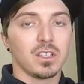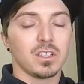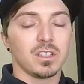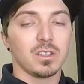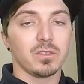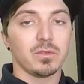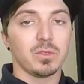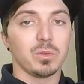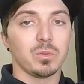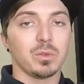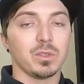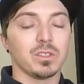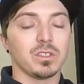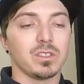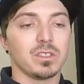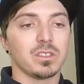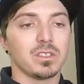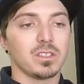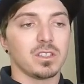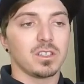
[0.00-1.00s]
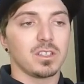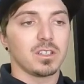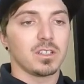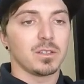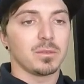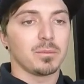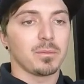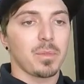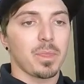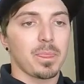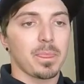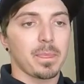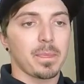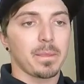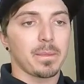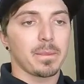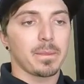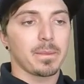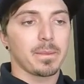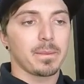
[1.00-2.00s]
if you will,
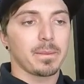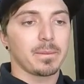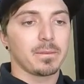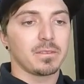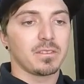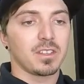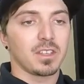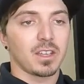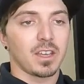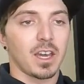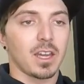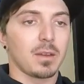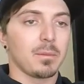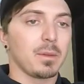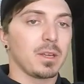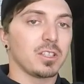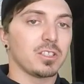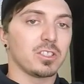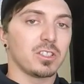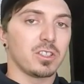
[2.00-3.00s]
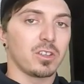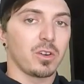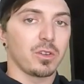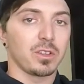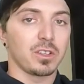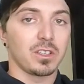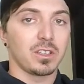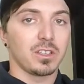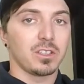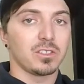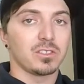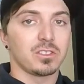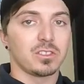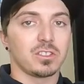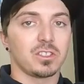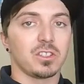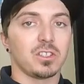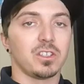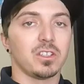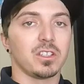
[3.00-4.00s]
to kind of make sure all the gears are
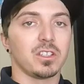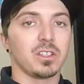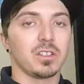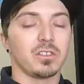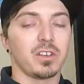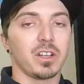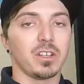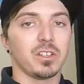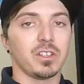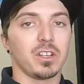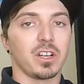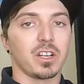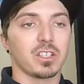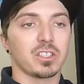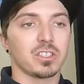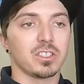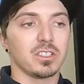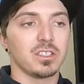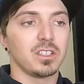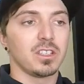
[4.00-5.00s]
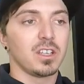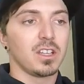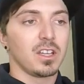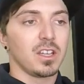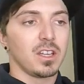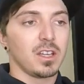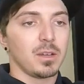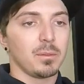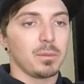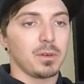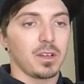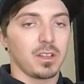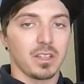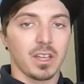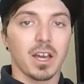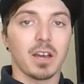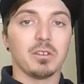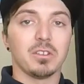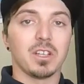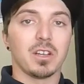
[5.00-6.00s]
turning in the right direction. But
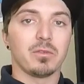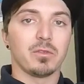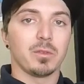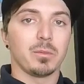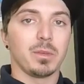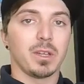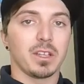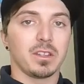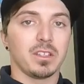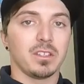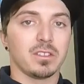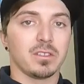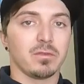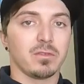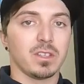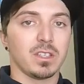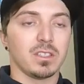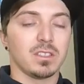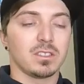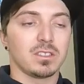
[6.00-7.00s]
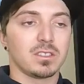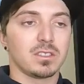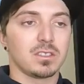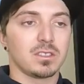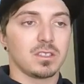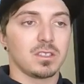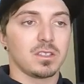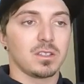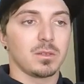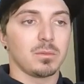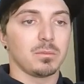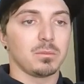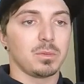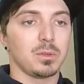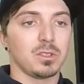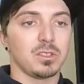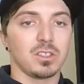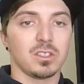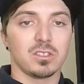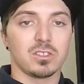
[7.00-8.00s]
yeah, I would definitely be at these events,
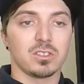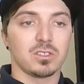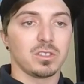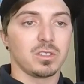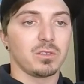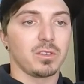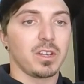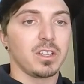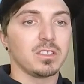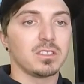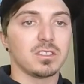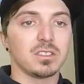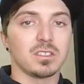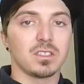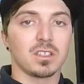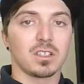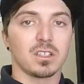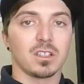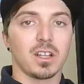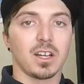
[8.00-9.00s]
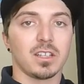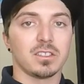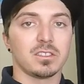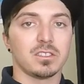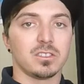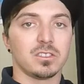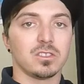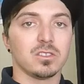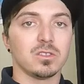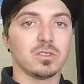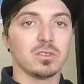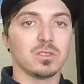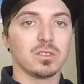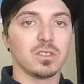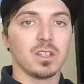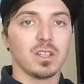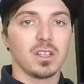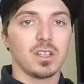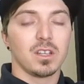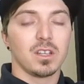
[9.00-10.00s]
potentially racing a class or two.
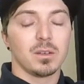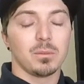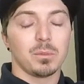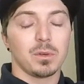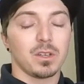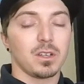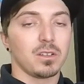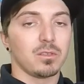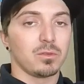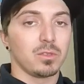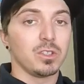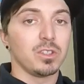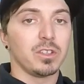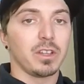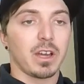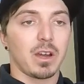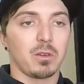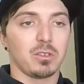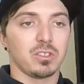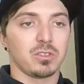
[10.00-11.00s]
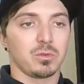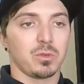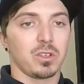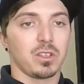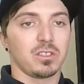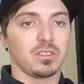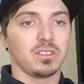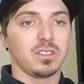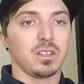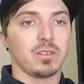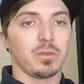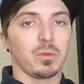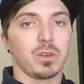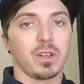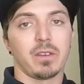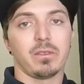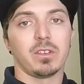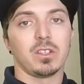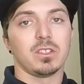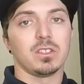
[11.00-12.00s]
But really, I would just want to see everyone
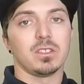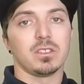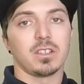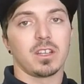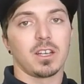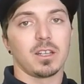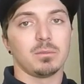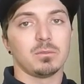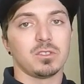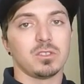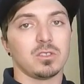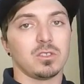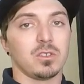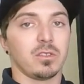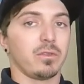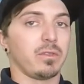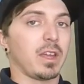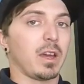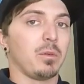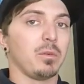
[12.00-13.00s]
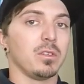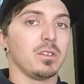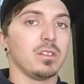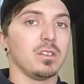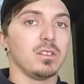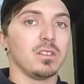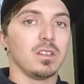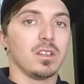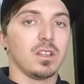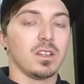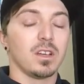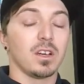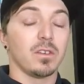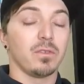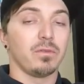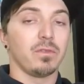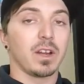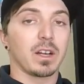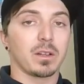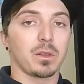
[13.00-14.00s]
having a good time, so if that would
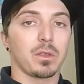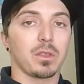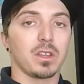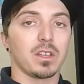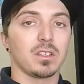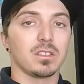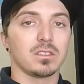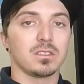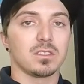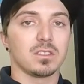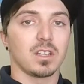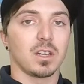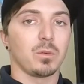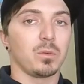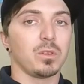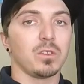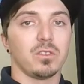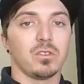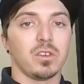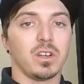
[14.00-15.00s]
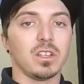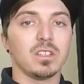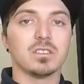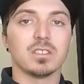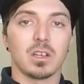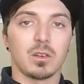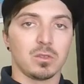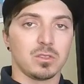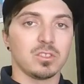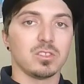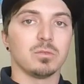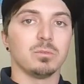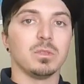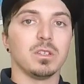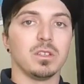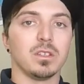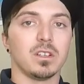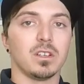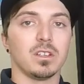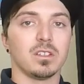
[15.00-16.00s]
affect things, then I wouldn't race. I would just
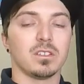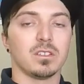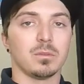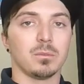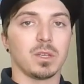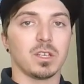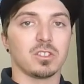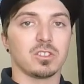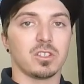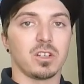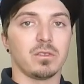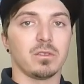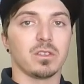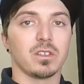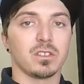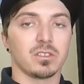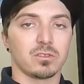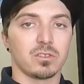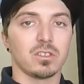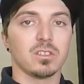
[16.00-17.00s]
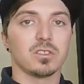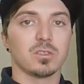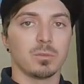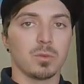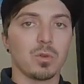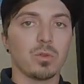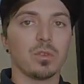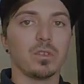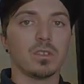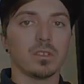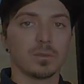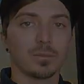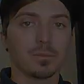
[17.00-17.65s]
be there to make sure everything's running smoothly.